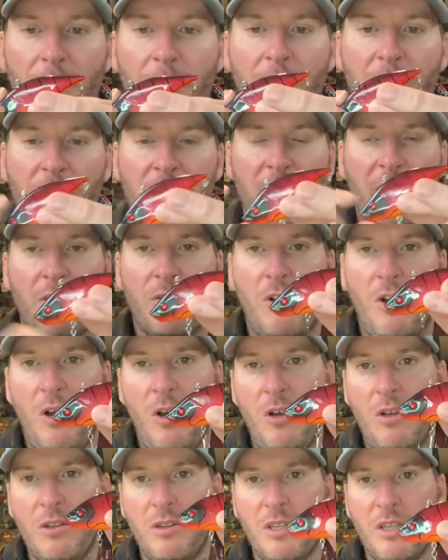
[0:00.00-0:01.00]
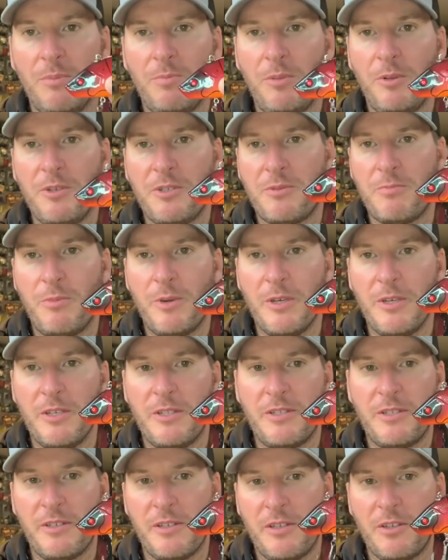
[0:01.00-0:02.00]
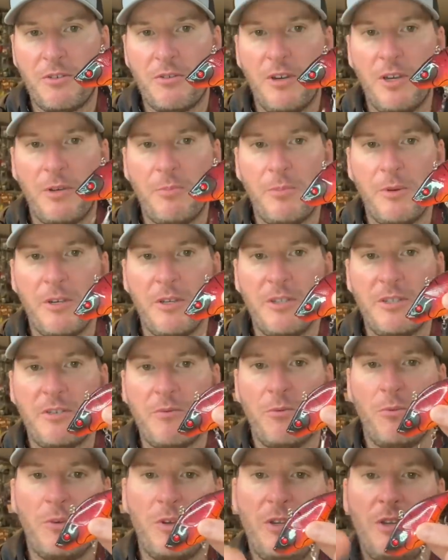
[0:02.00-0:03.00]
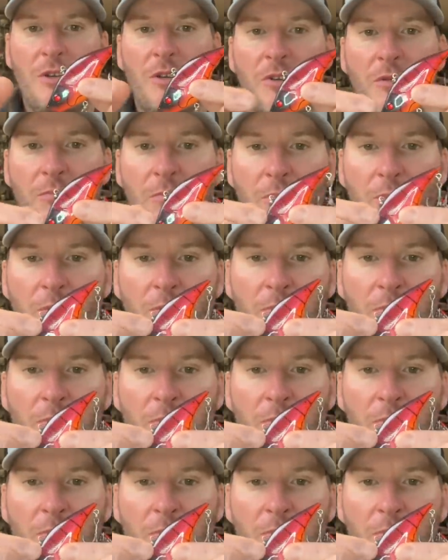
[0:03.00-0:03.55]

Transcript: but like all lipless baits and crankbaits, when you're